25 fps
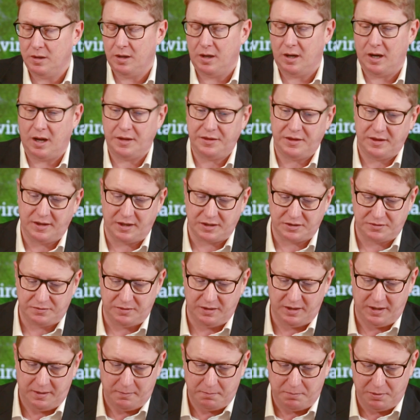And I think that's
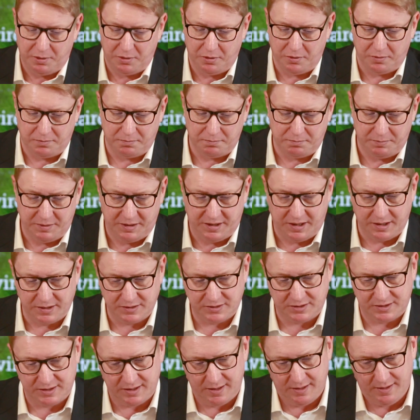really important
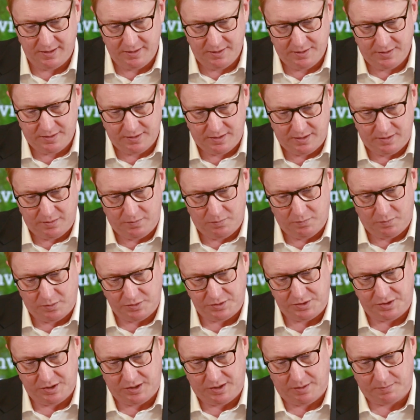because
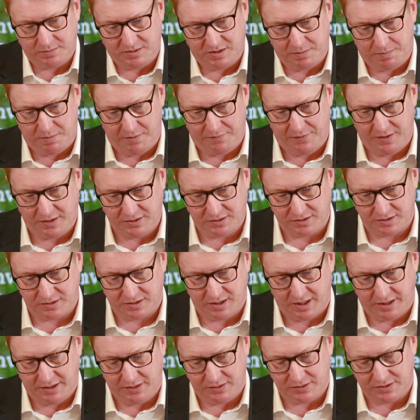once you come to
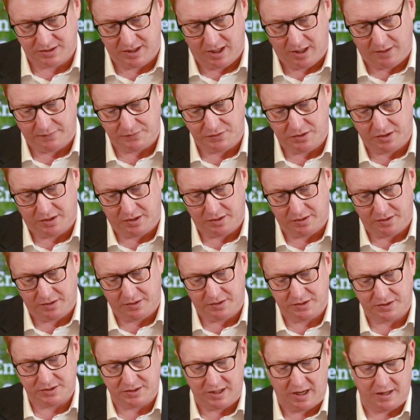professionals like yourselves, you can
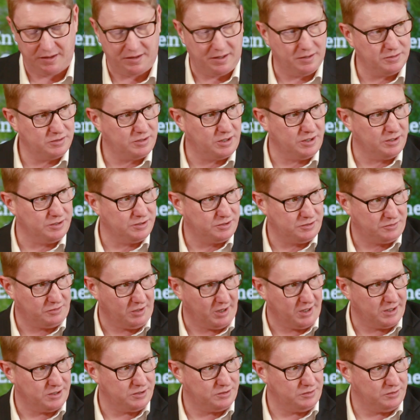understand those
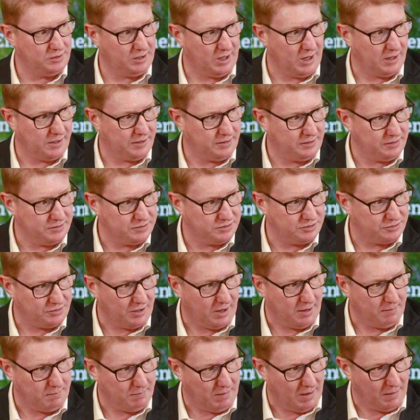constraints, you get the
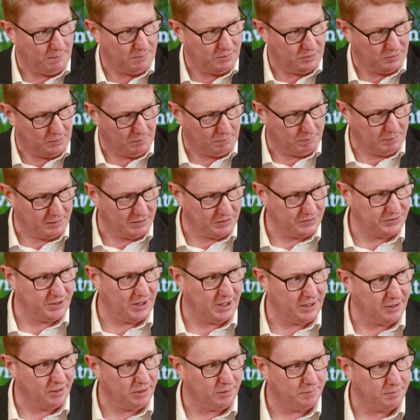constraint map, you can build
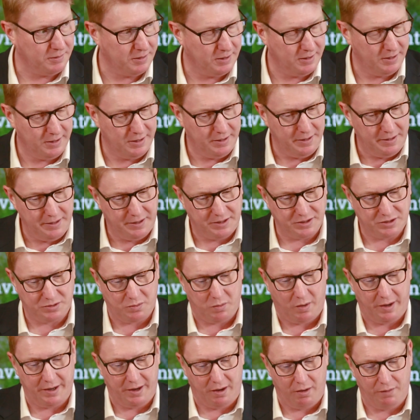that up. Because
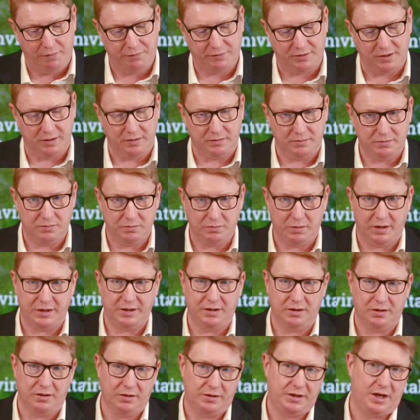quite often
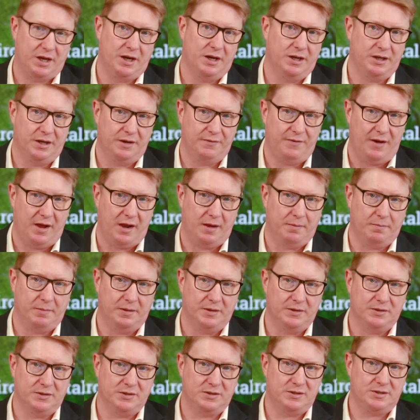when you're looking at
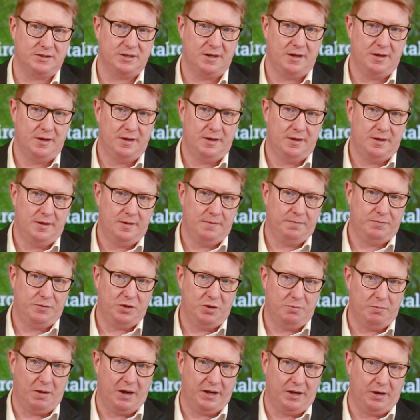developments,
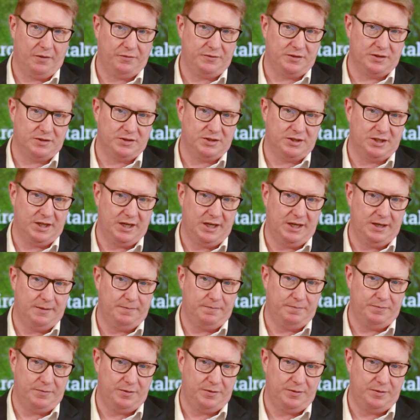you might often see